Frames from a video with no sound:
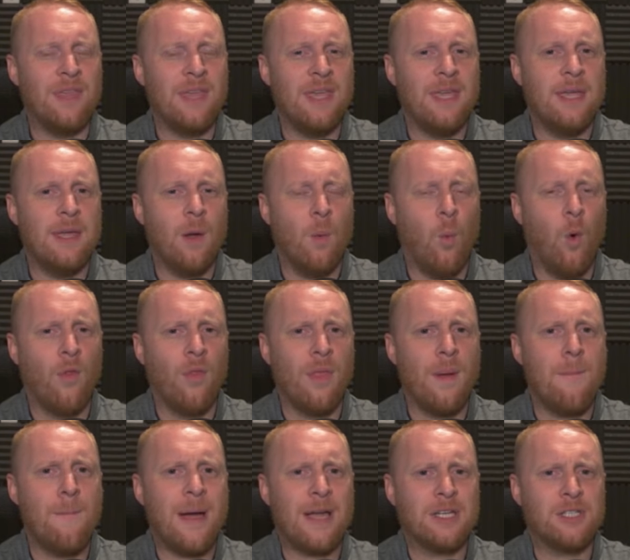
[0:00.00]
the what
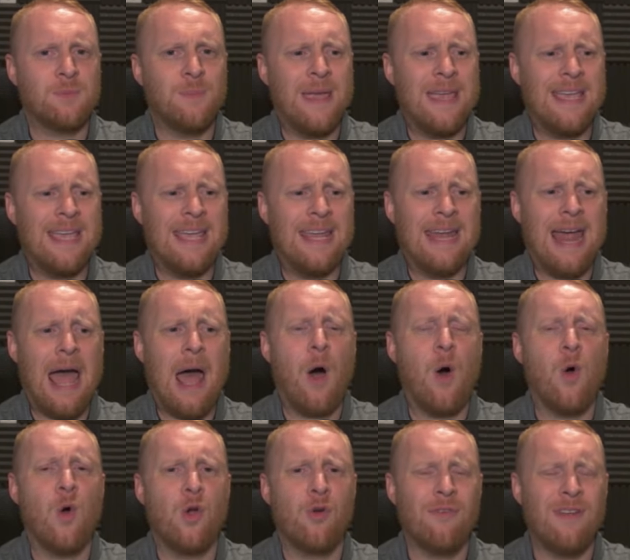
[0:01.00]
the matchmaking
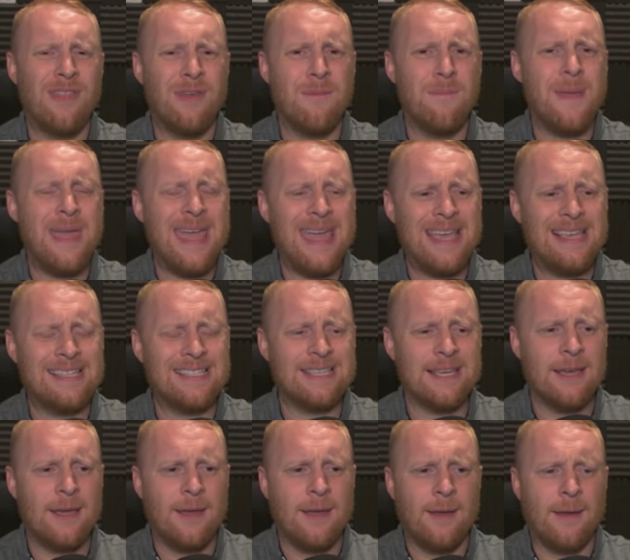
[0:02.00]
algorithm is,
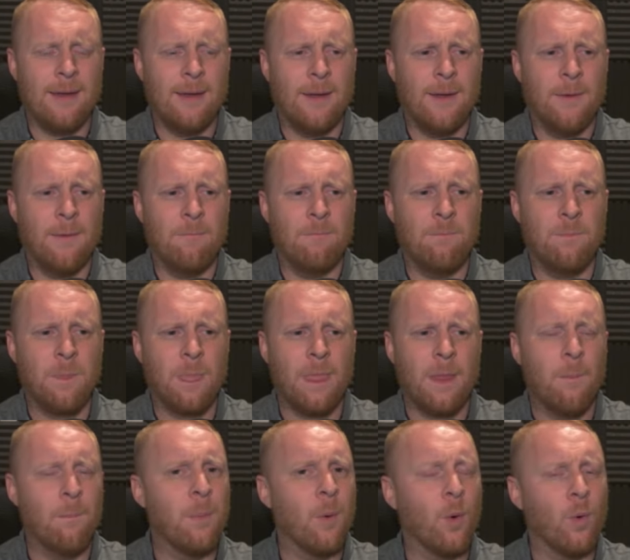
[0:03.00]
um,
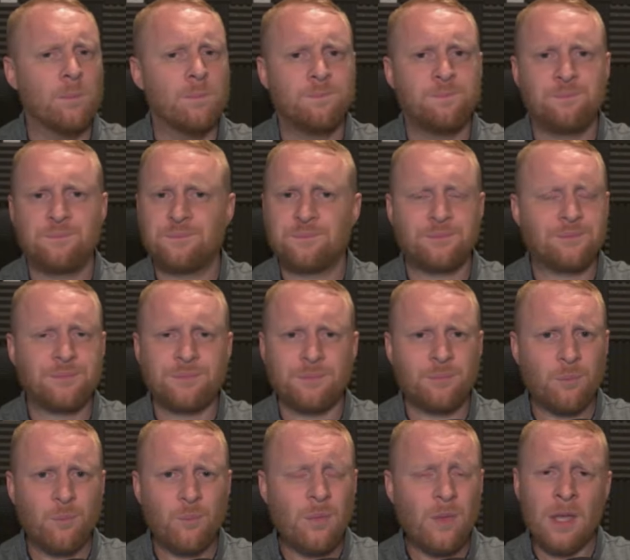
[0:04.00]
but
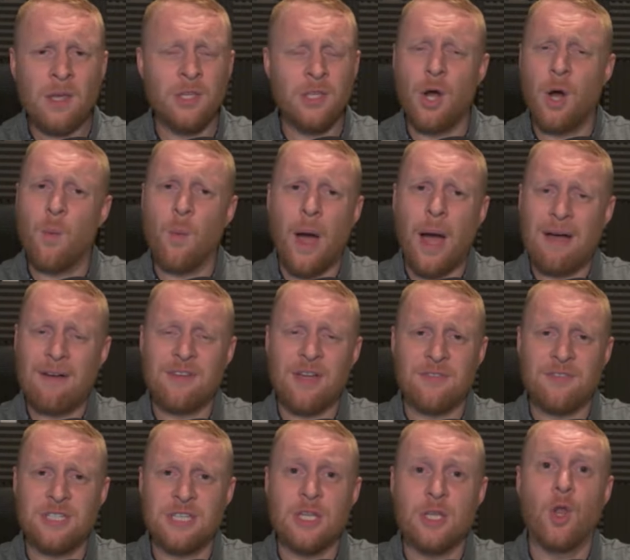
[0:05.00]
you know, I've,
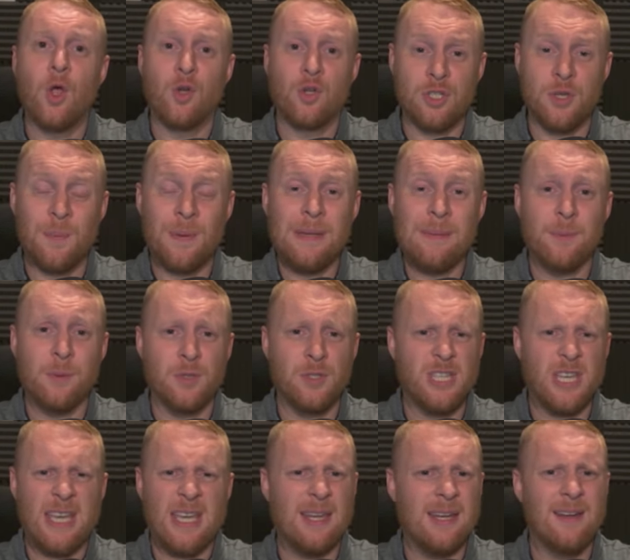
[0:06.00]
I've seen lots of people
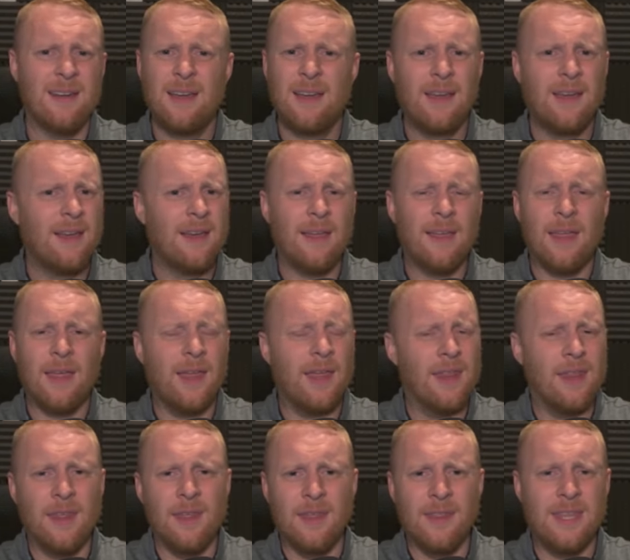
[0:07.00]
saying
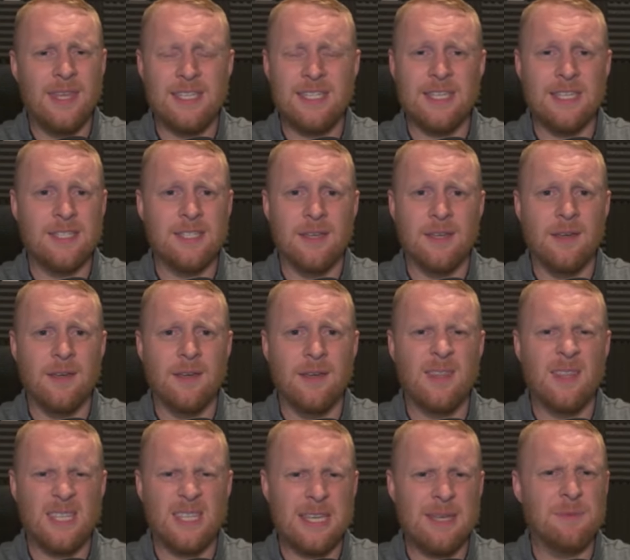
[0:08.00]
that this is a,
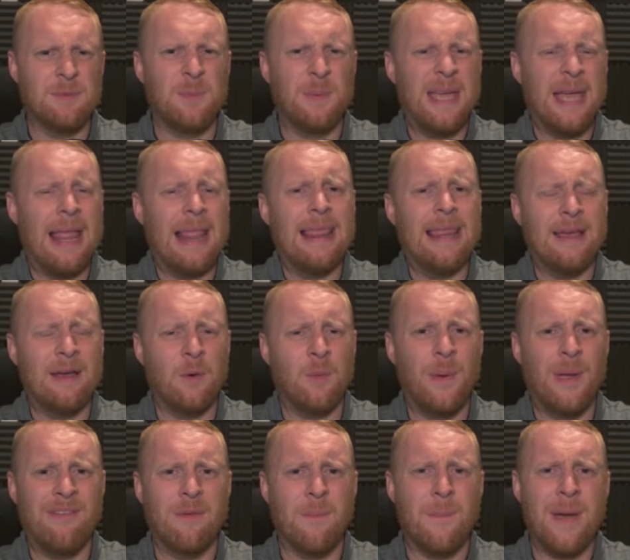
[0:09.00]
this seems to be a little
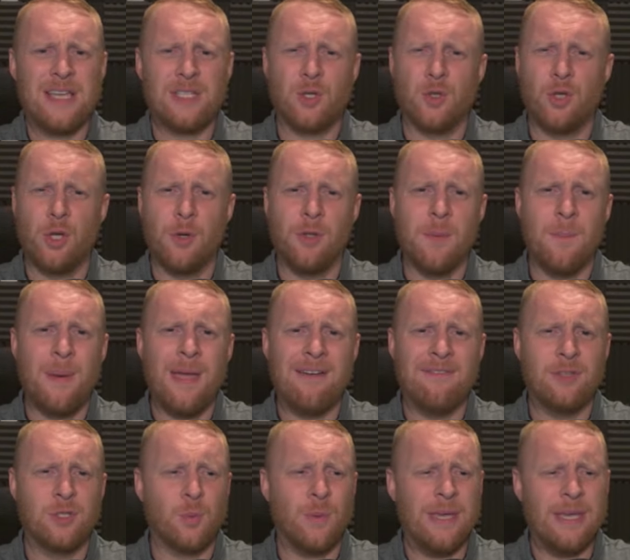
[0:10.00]
bit of a mess, could do with a bit
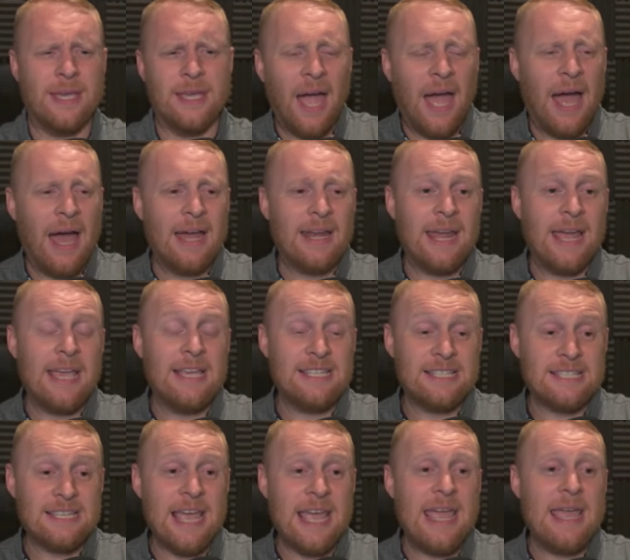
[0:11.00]
of tweaking. And a
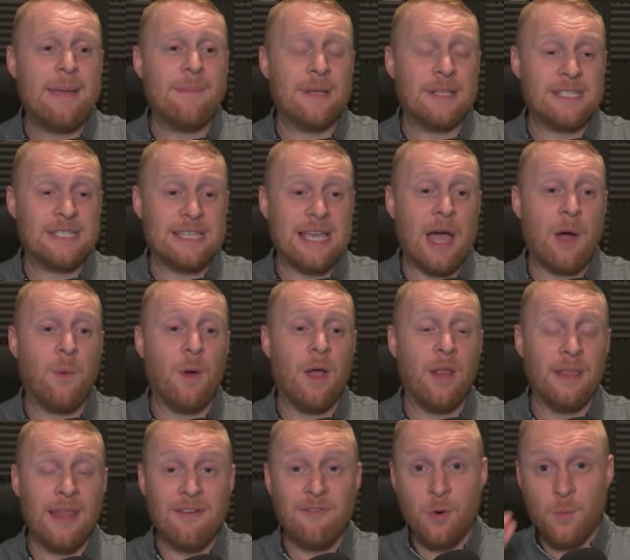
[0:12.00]
same
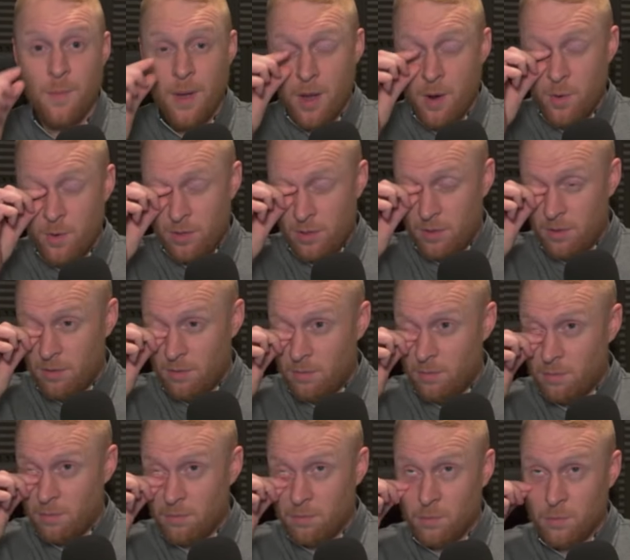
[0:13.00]
tower level mode,
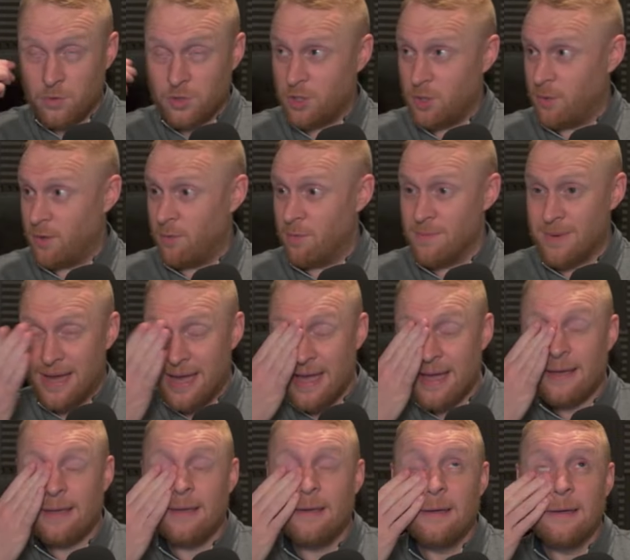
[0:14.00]
what's going on with my
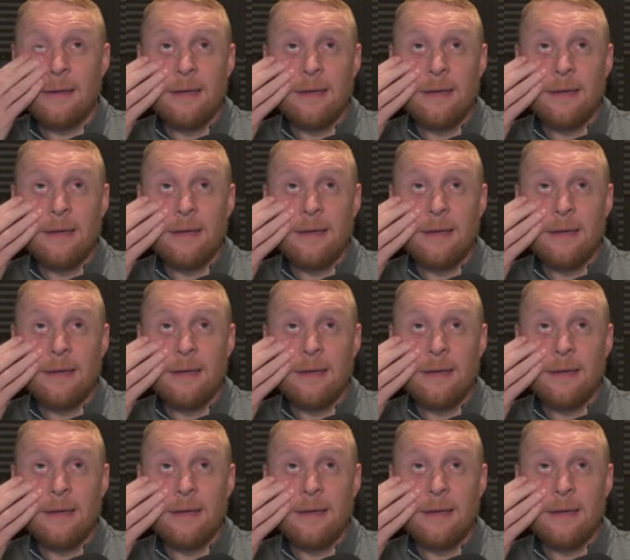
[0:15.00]
eye?